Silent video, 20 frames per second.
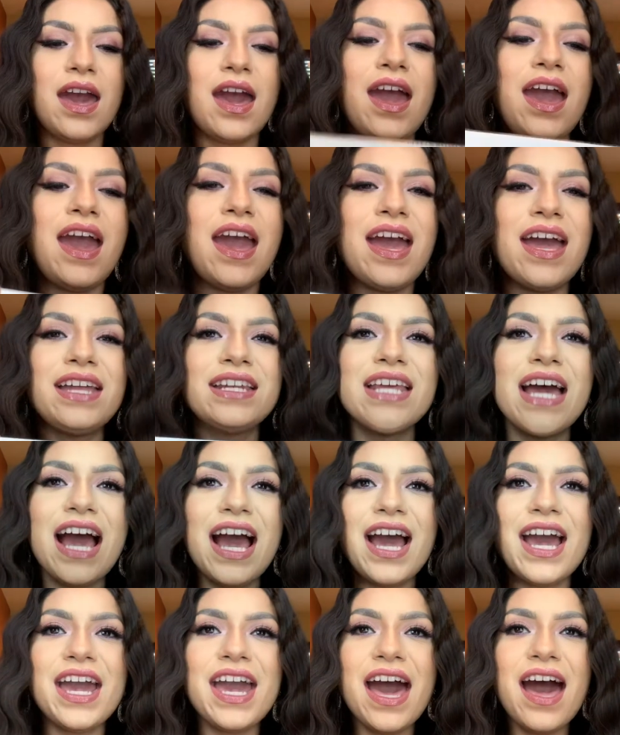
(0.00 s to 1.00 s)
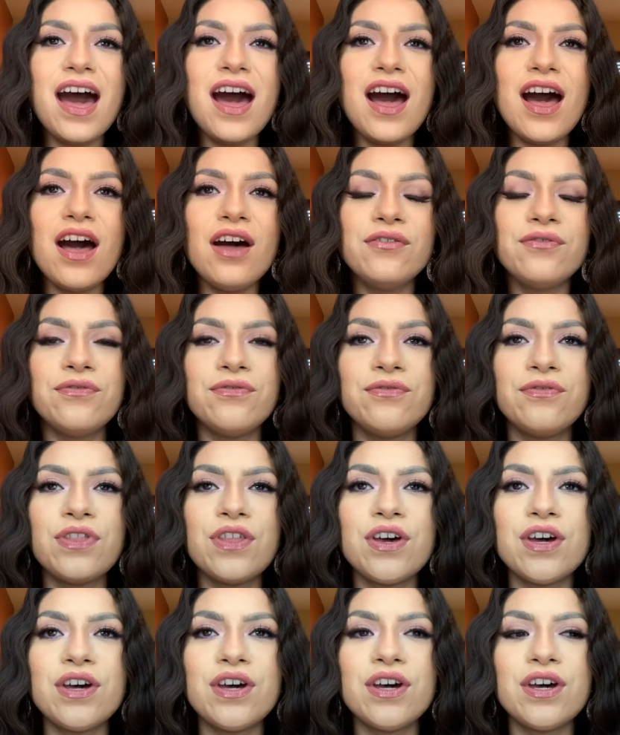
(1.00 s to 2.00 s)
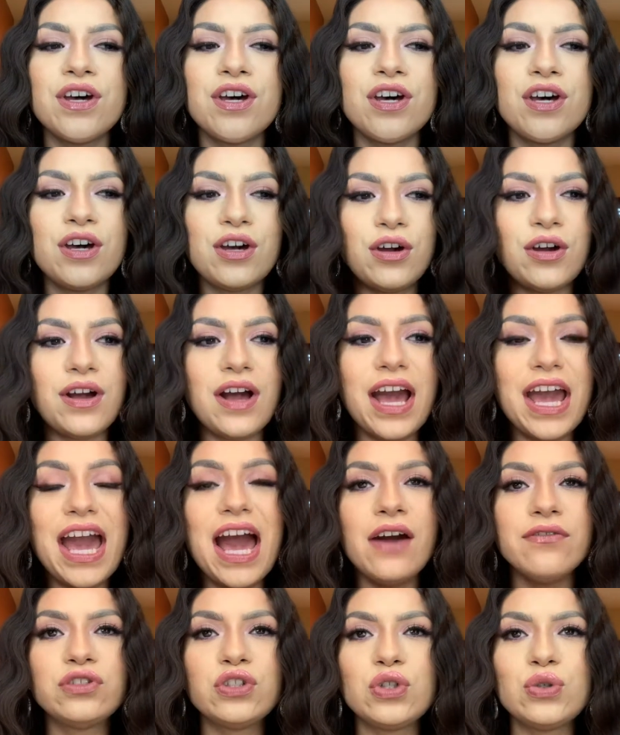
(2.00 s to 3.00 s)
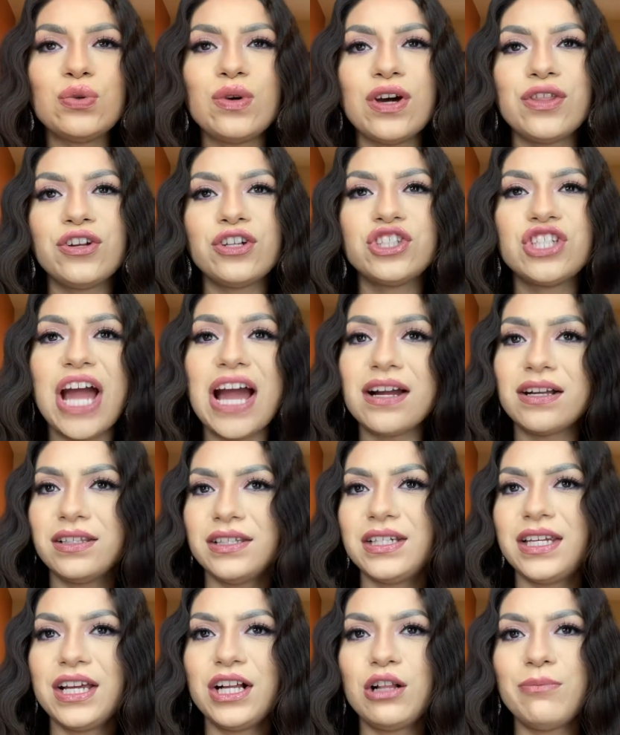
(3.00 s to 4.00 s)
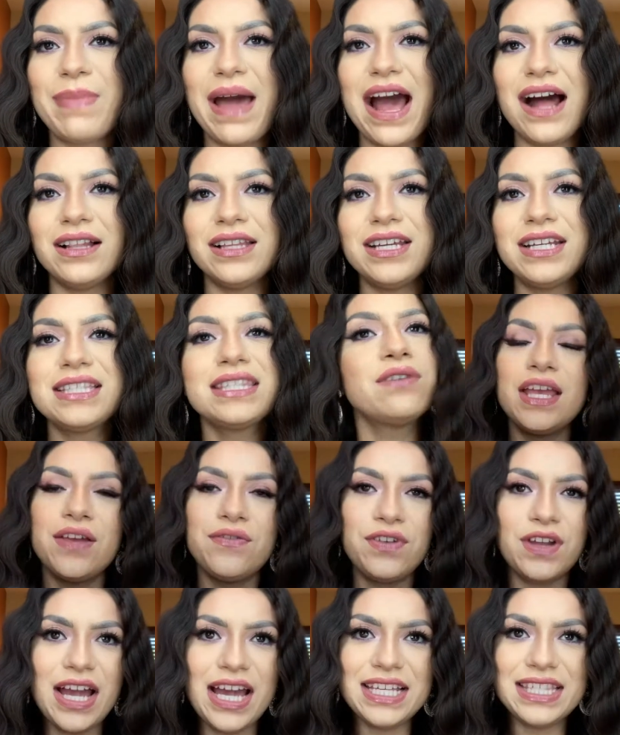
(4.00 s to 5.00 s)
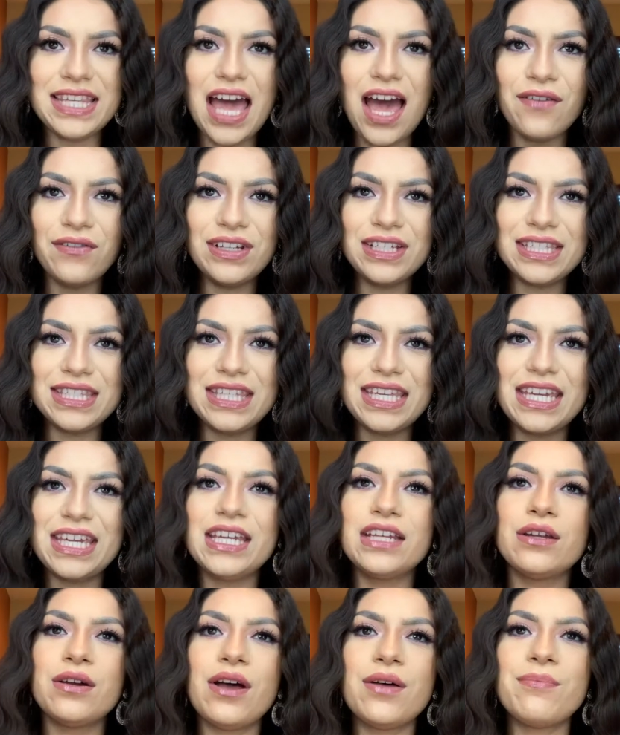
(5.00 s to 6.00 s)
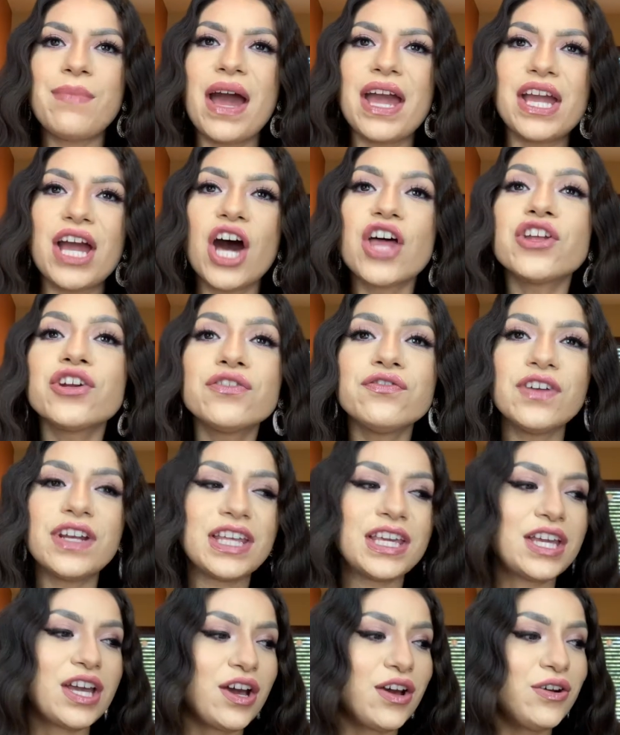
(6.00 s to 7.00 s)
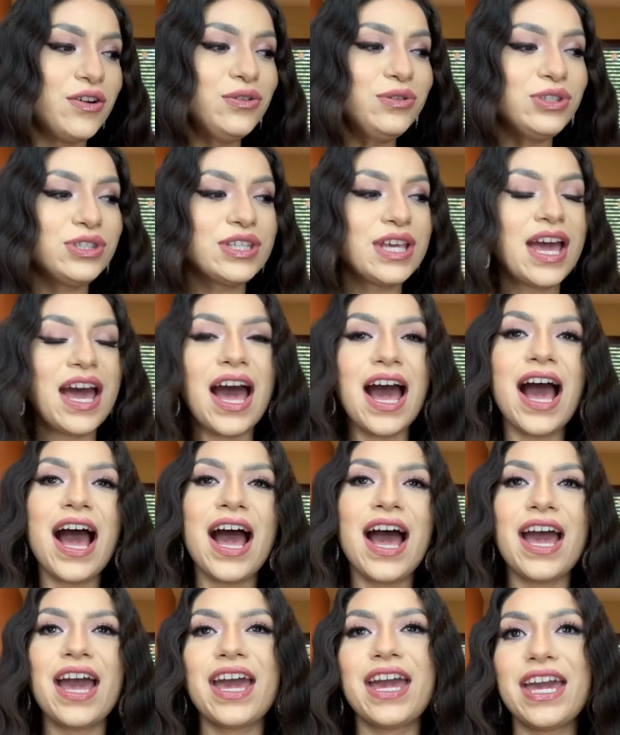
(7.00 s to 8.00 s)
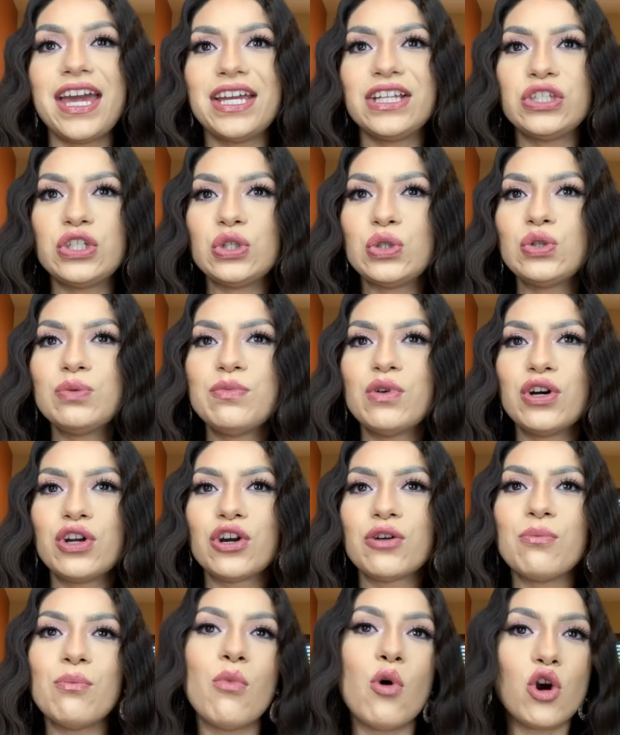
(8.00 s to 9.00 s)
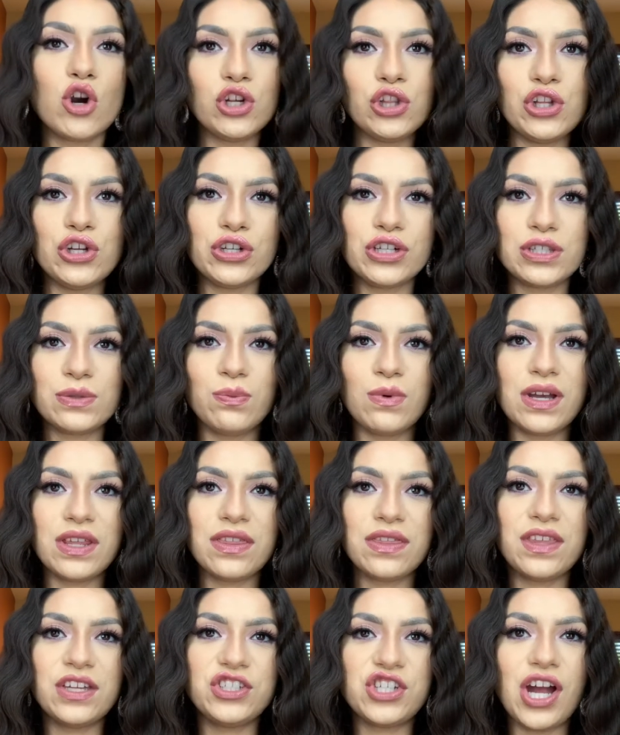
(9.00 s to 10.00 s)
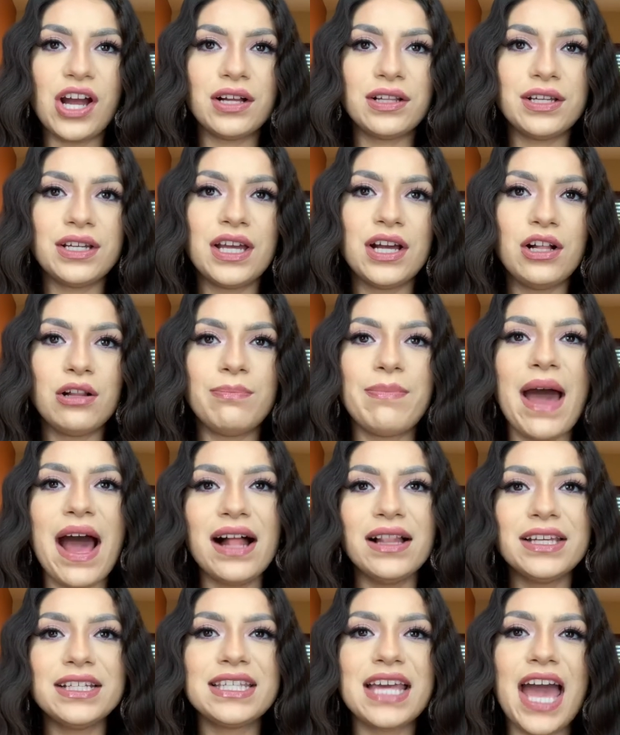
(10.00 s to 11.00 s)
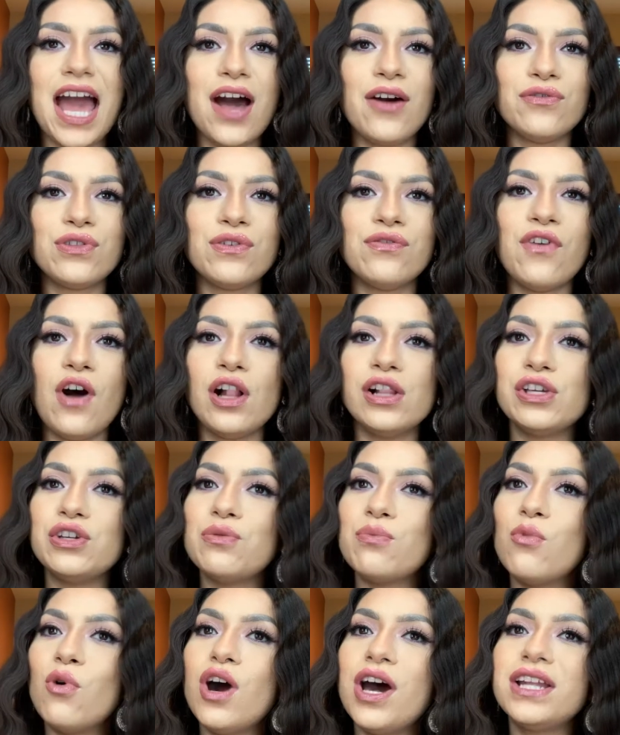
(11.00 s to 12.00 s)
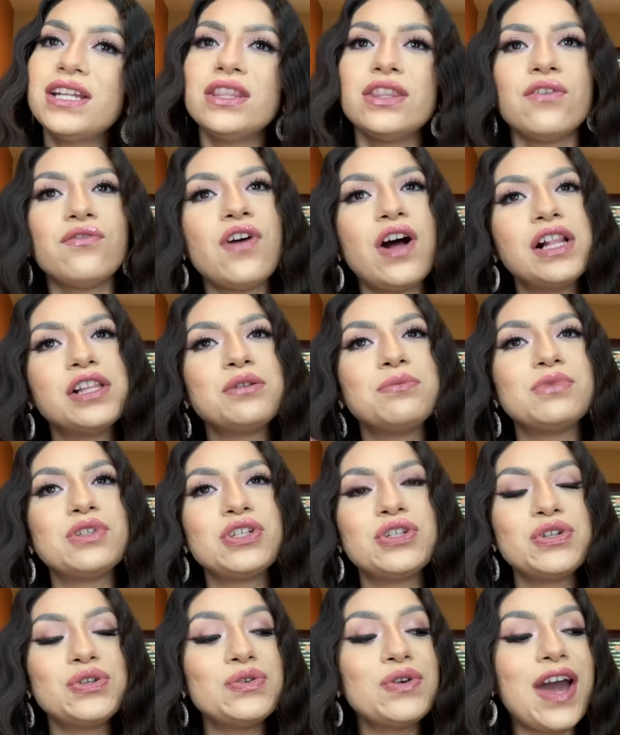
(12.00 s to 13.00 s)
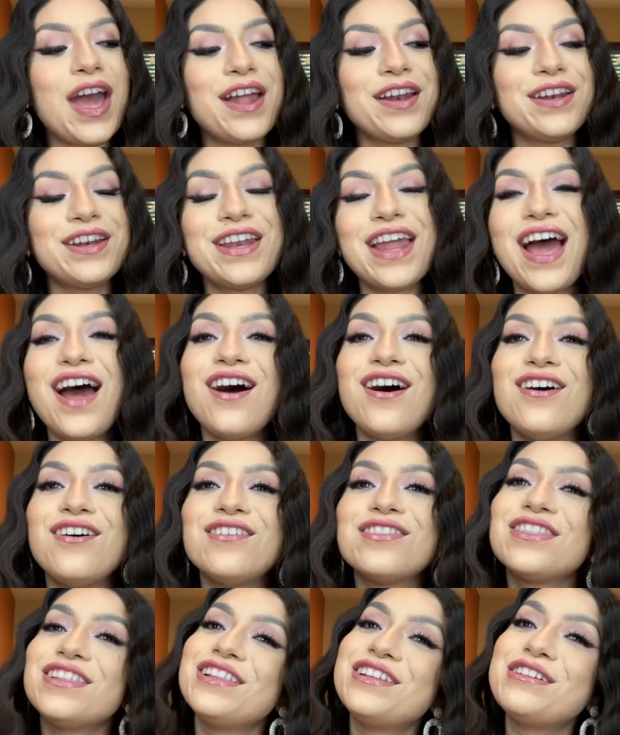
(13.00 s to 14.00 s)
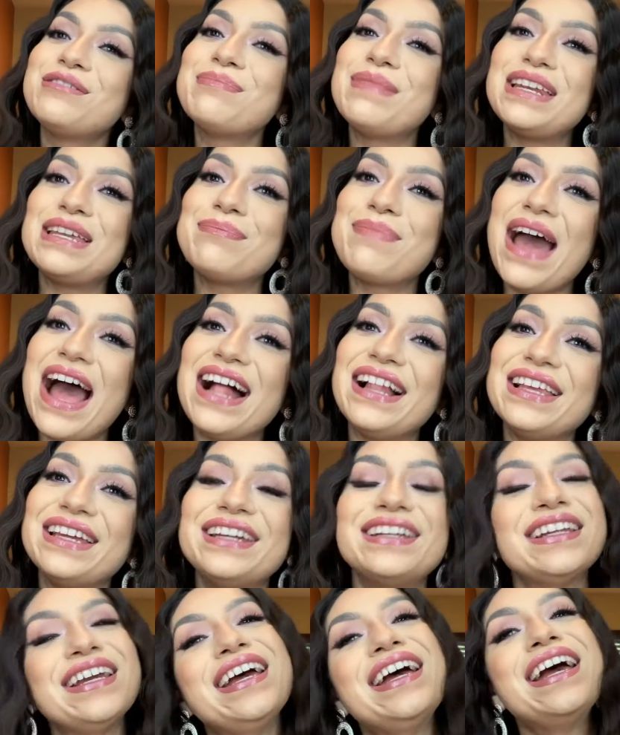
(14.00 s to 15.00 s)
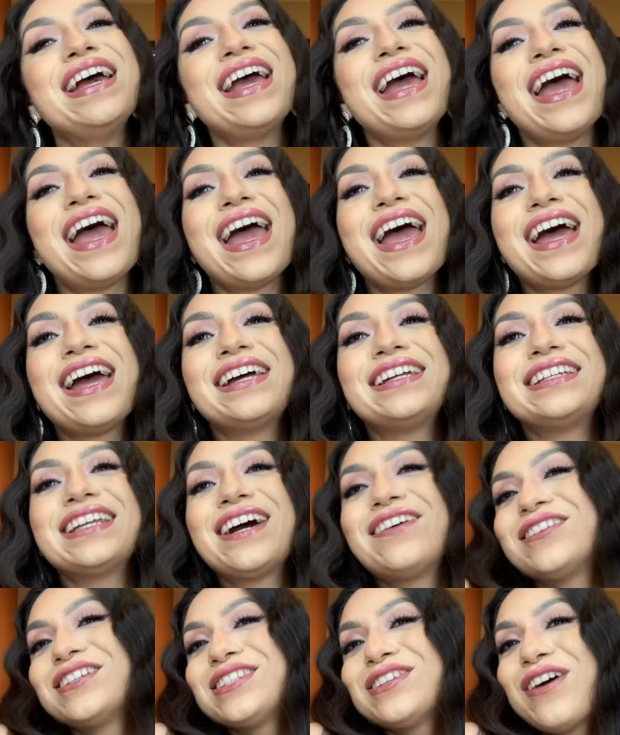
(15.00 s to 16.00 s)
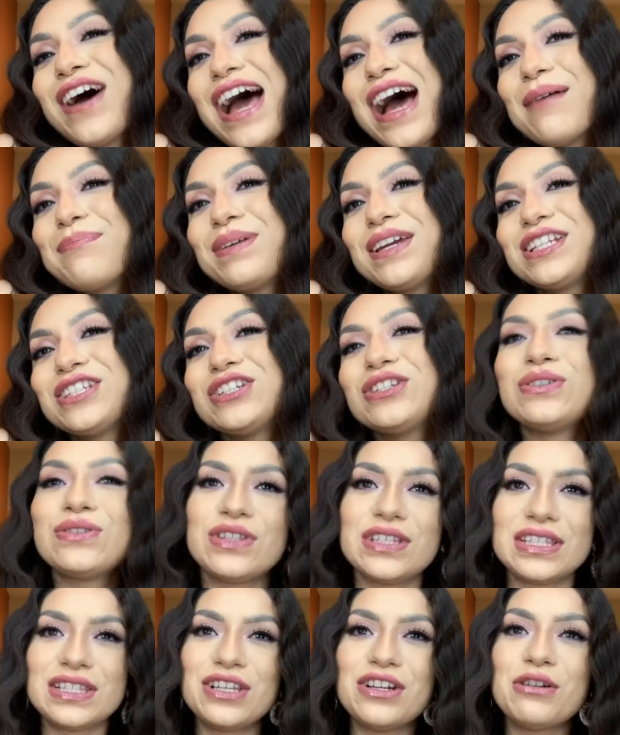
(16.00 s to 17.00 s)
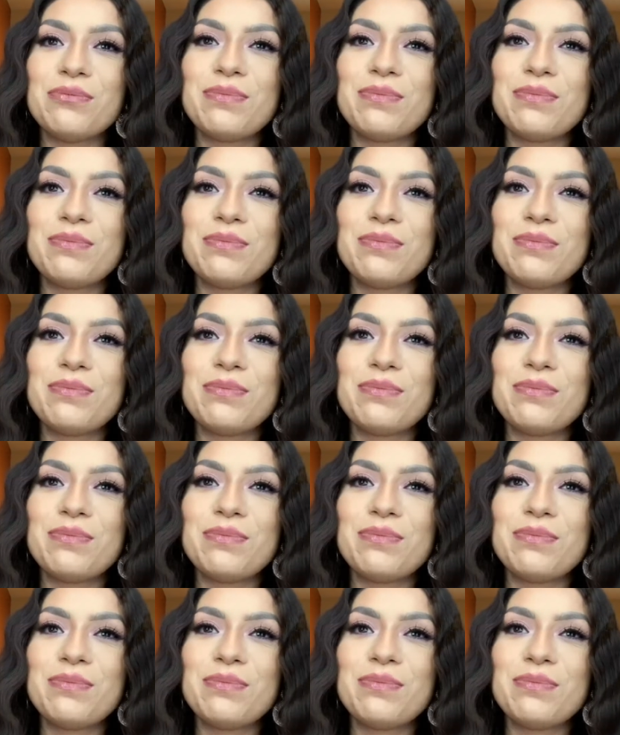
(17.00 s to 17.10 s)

And I have two other Jaclyn Hill palettes. If you guys haven't seen my other videos, I do more looks with the Jaclyn Hill palettes. I have the volume 1, the volume 2, and now the little mini palette. And I was so happy to do this look